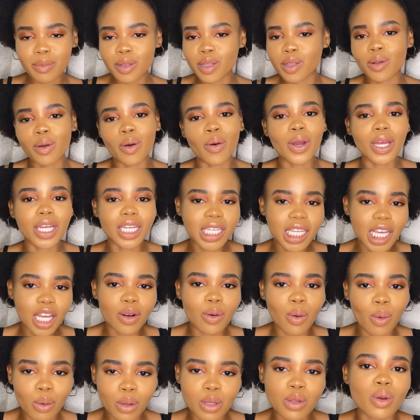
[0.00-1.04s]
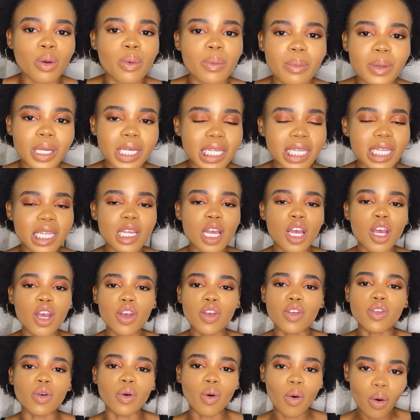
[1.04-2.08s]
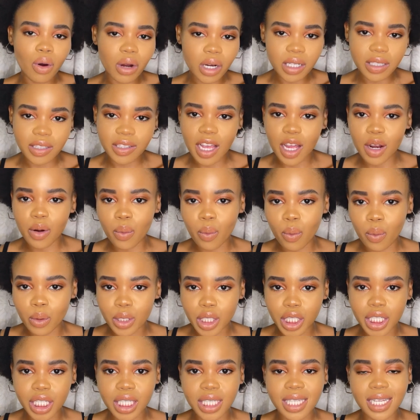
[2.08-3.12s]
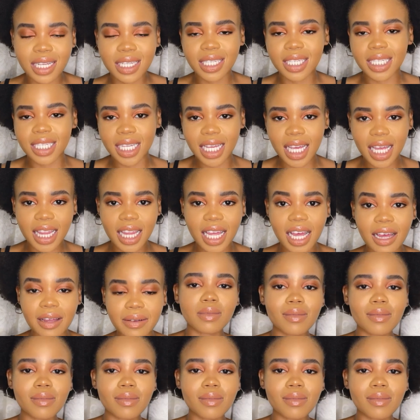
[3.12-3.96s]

So it can also mix your oils and waters together.